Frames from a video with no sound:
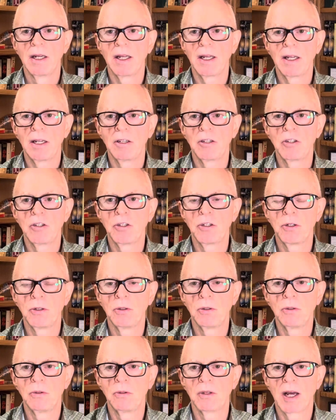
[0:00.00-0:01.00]

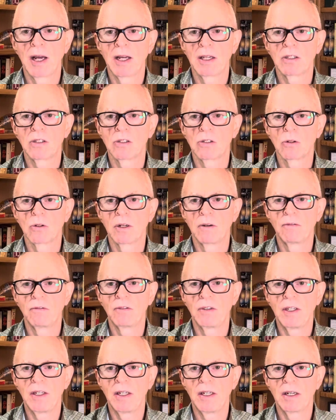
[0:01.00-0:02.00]
into that sort of
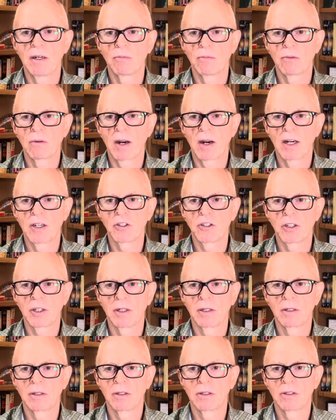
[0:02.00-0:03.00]

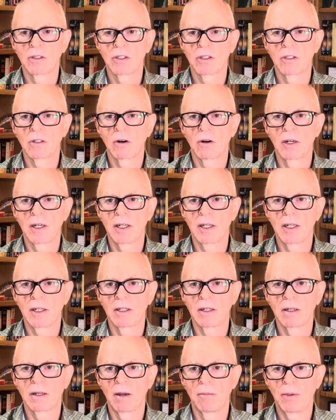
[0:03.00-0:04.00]
decompression started
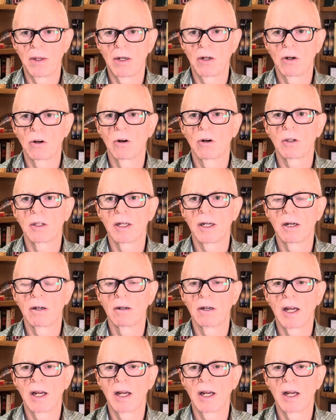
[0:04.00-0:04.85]
a bit earlier.